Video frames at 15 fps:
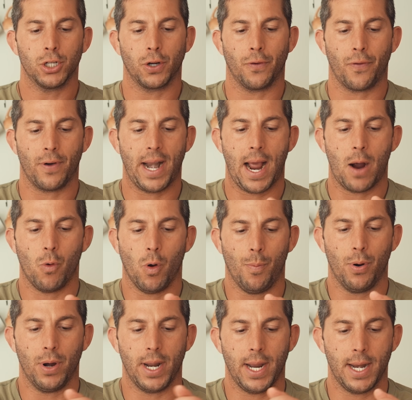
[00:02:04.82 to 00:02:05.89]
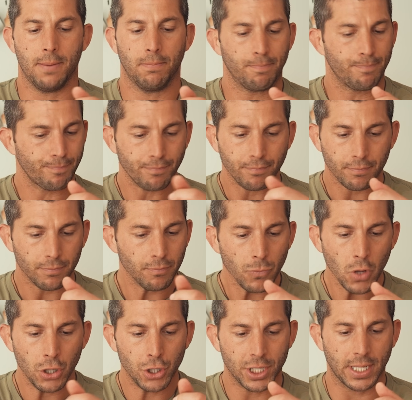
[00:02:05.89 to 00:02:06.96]
So for now, we'll put in
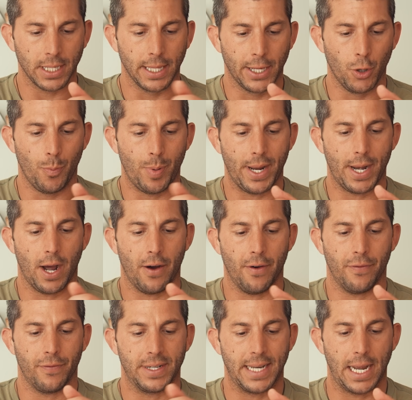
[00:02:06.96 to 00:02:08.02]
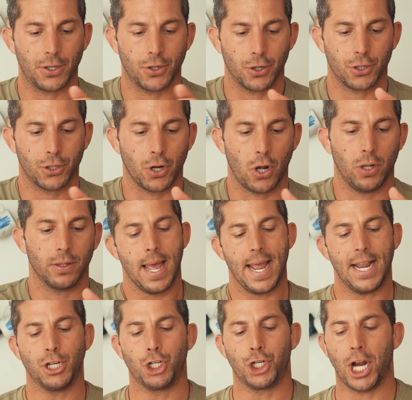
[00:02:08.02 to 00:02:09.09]
just a little bit of desert salt.
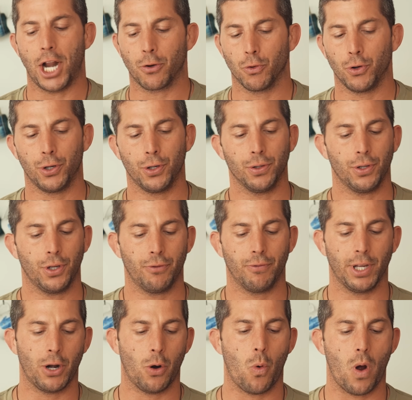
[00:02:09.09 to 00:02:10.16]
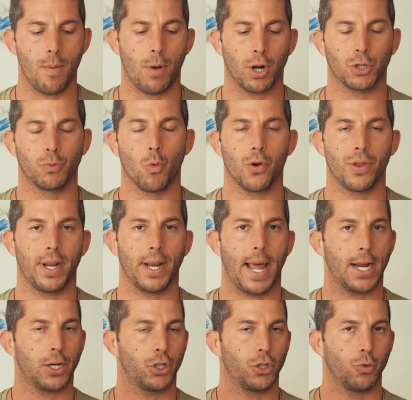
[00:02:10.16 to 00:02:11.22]
In general, you really don't want much more than
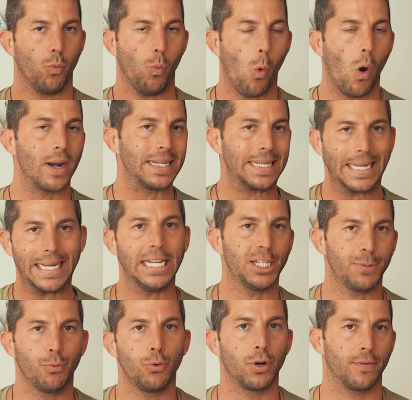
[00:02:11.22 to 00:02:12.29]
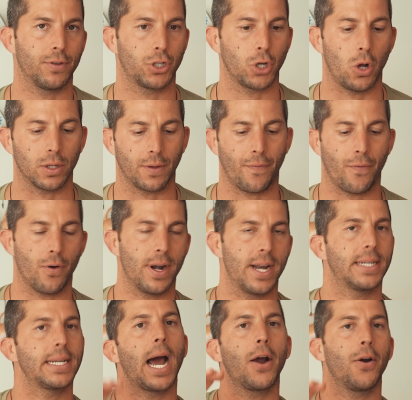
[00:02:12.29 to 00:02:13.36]
like 1 teaspoon of salt for an
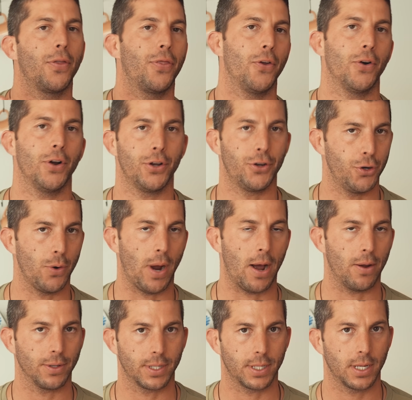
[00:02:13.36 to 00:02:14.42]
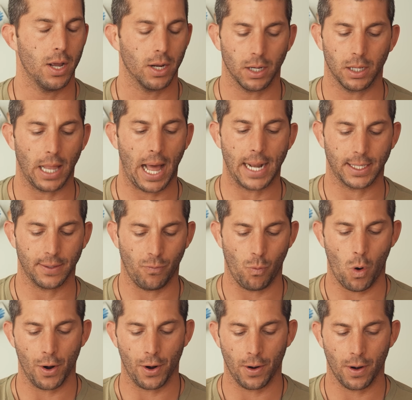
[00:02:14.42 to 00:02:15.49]
entire 32-ounce glass of
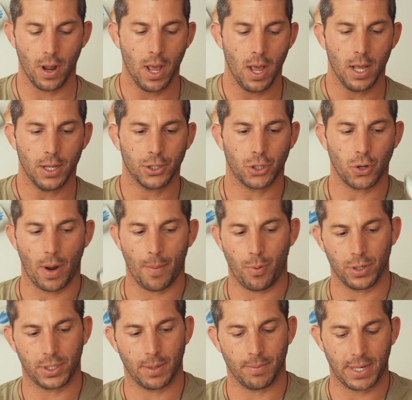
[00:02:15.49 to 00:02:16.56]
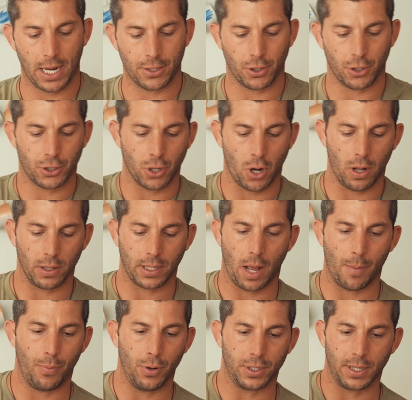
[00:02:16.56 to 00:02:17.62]
water. So I put some desert salt, I'll
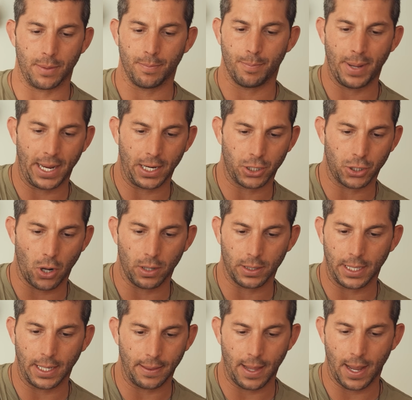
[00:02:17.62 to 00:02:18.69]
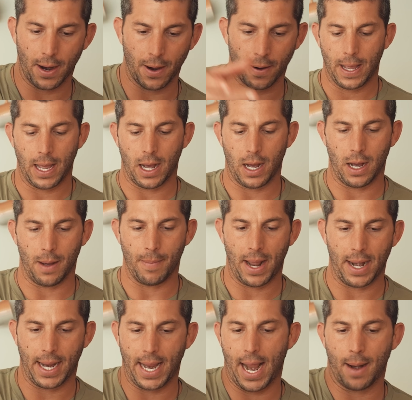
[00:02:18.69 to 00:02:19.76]
put some pink salt in there.
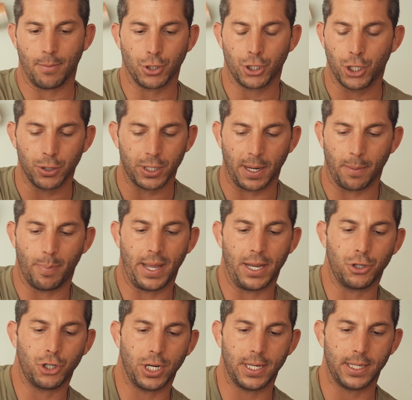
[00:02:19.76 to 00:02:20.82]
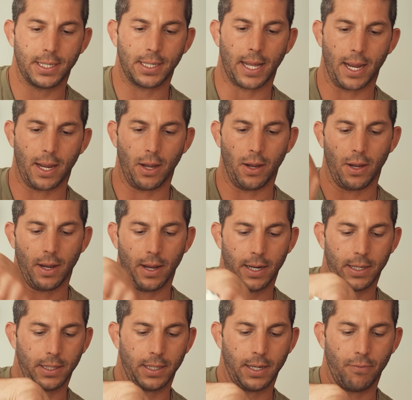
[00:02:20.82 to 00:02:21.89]
And again, I'm just using pinches,
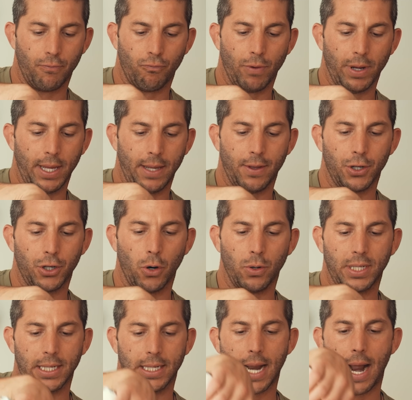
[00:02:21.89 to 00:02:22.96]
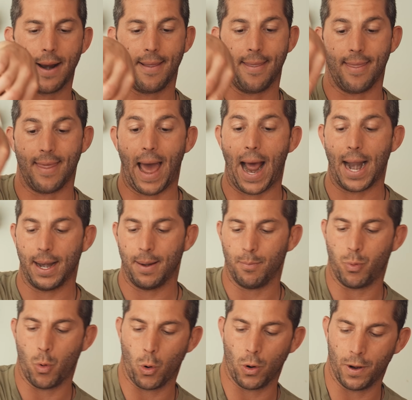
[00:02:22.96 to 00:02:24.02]
it's really, the dose is not that
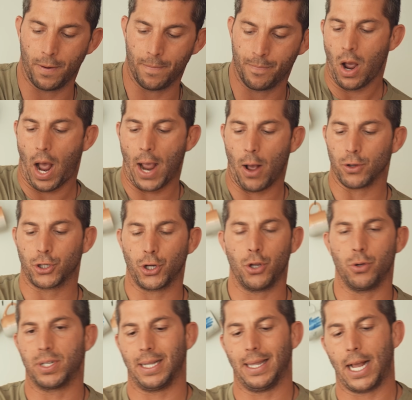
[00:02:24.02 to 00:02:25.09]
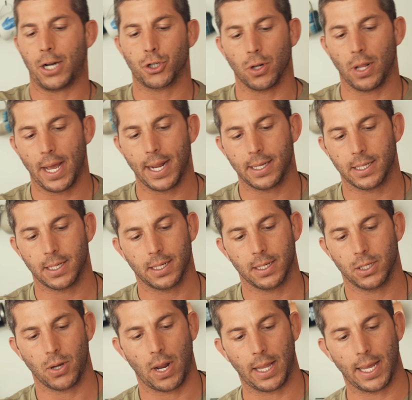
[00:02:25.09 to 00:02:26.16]
important. I also use electrolytes.
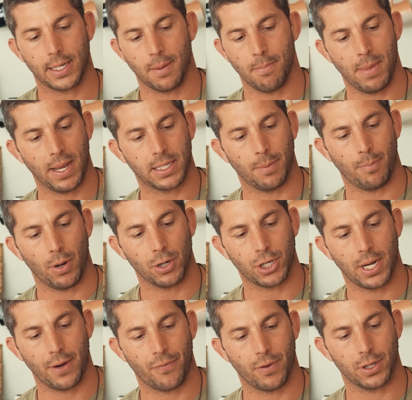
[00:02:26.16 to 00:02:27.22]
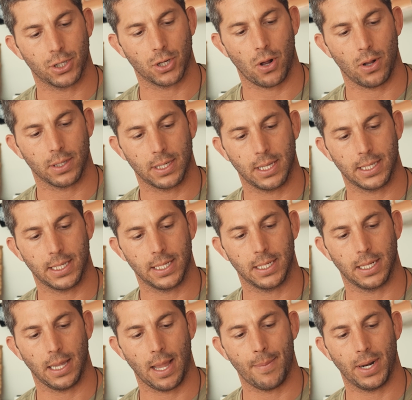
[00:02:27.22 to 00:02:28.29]
So I like to mix a bunch of different salts. This is
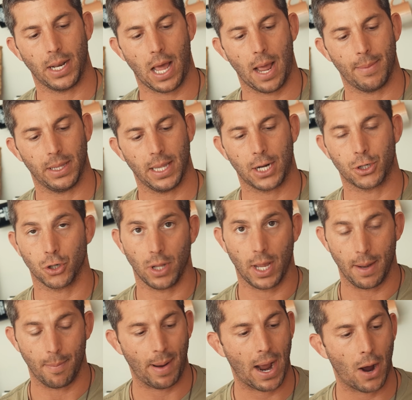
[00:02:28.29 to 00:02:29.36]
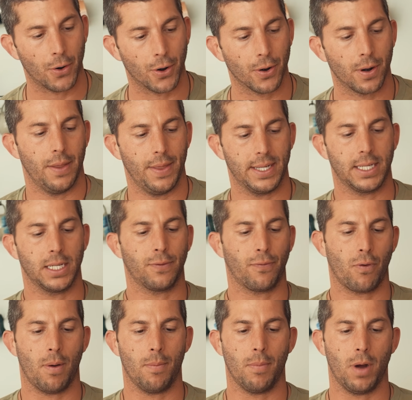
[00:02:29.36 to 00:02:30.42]
a lemon lime electrolyte powder. This is
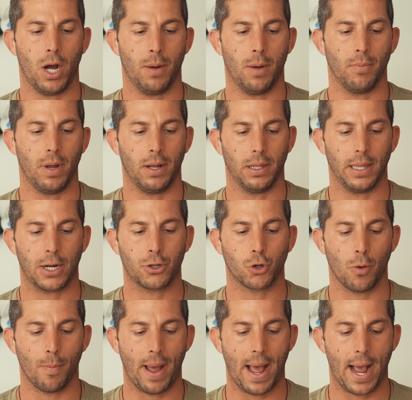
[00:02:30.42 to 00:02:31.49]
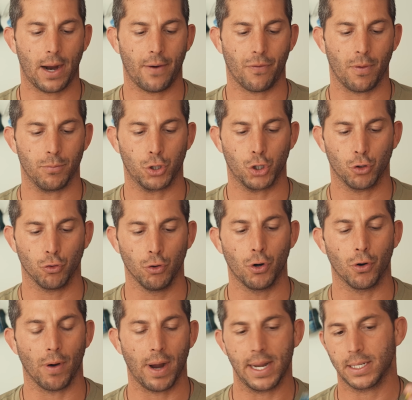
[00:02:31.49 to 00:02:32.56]
from Electromag from True
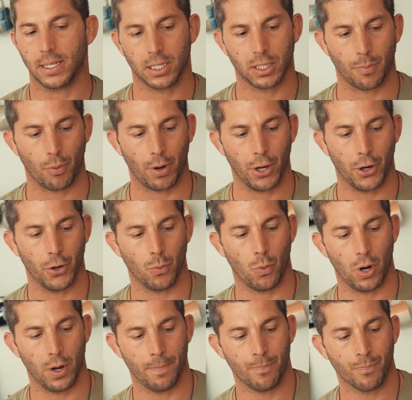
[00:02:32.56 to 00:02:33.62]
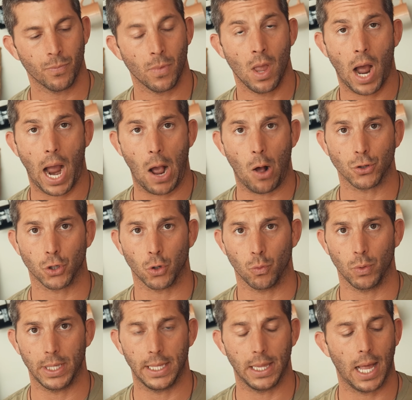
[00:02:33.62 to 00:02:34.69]
Grace. It's a pretty good one. I also
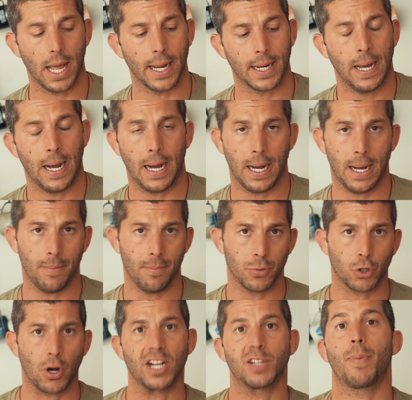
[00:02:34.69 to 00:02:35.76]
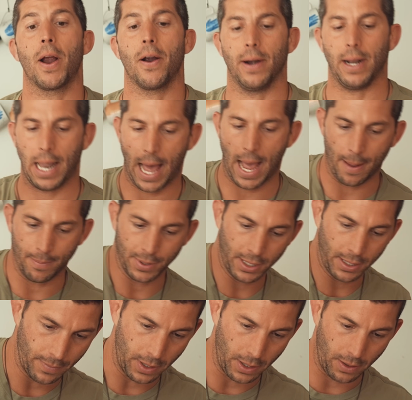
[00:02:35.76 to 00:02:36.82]
really like Transparent
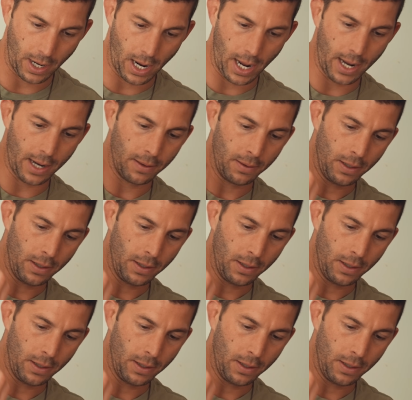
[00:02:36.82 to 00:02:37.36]
Labs, okay?